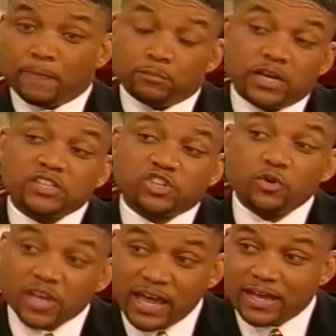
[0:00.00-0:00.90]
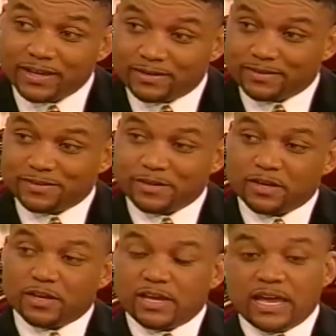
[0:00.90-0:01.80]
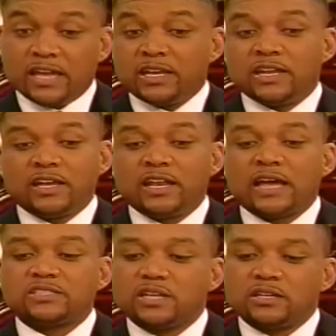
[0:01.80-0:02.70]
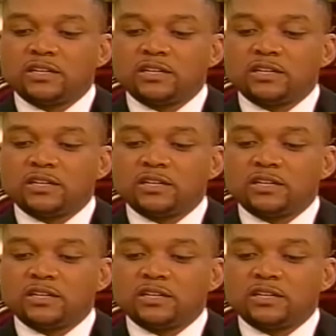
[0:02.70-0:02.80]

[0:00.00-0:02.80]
But it's okay. And I said,